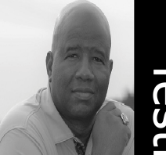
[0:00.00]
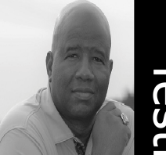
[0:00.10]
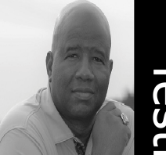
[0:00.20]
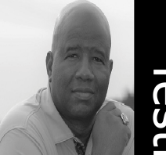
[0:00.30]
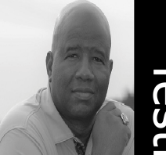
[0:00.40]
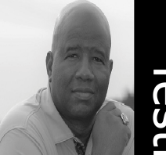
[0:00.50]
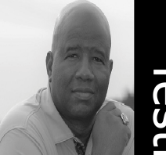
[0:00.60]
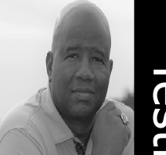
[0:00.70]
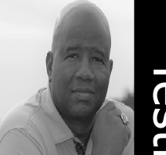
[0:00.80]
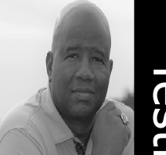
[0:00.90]

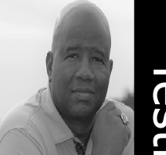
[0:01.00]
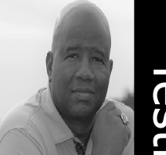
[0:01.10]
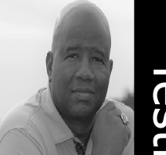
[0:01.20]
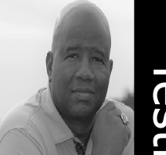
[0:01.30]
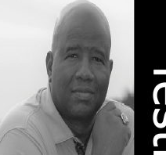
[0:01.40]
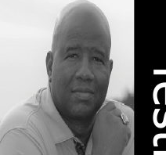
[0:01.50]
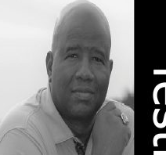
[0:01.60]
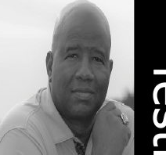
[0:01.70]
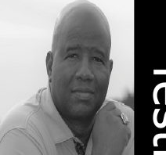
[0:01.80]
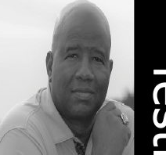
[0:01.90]

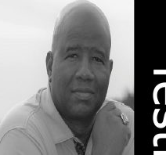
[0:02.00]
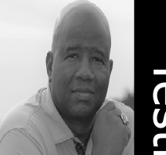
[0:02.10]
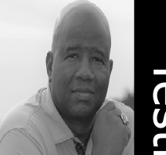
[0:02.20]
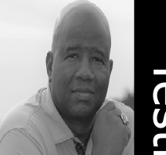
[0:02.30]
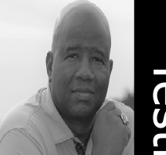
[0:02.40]
This is a still picture; no speech is visible.